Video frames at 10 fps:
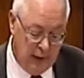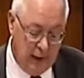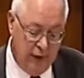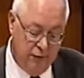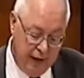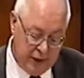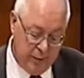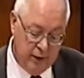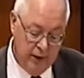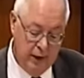
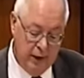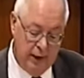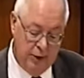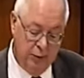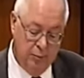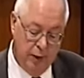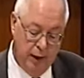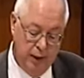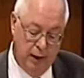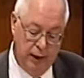investment in Eastwood
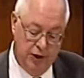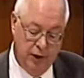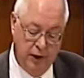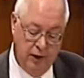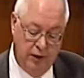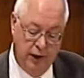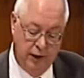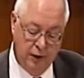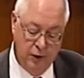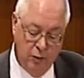Park Leisure and
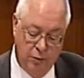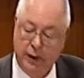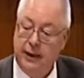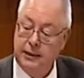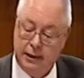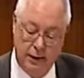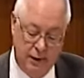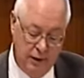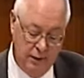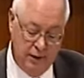Theatre Complex,
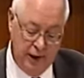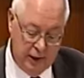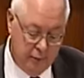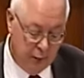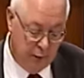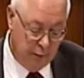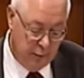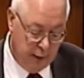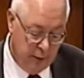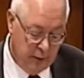£6 million,
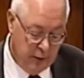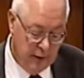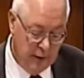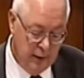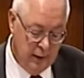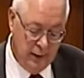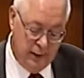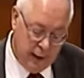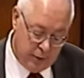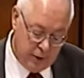
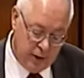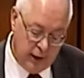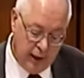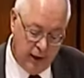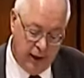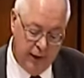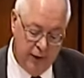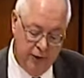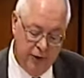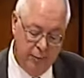dams to Darnley
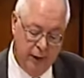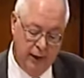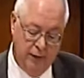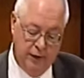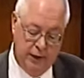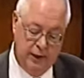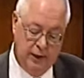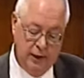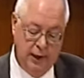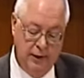Country Park Visitor
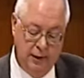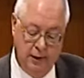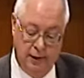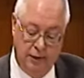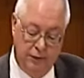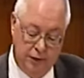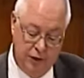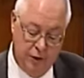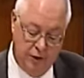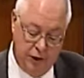Centre and
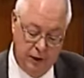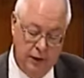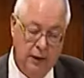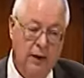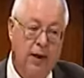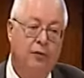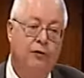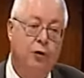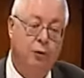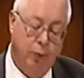Infrastructure at
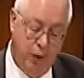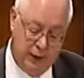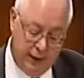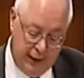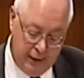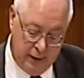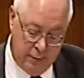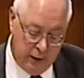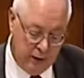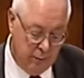£4.8
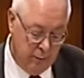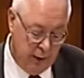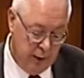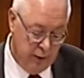million, a